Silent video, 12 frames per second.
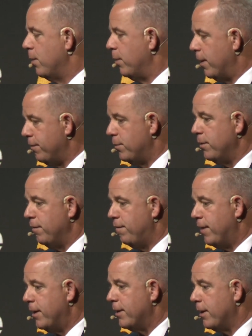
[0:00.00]
We have to
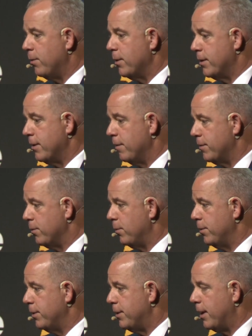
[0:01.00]
defend ourselves
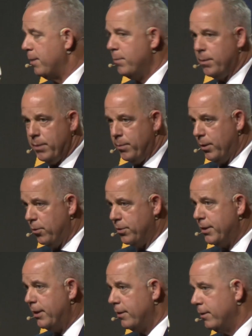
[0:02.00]
all the time, maybe
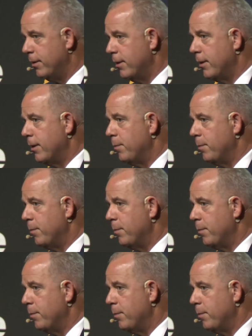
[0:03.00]
not here,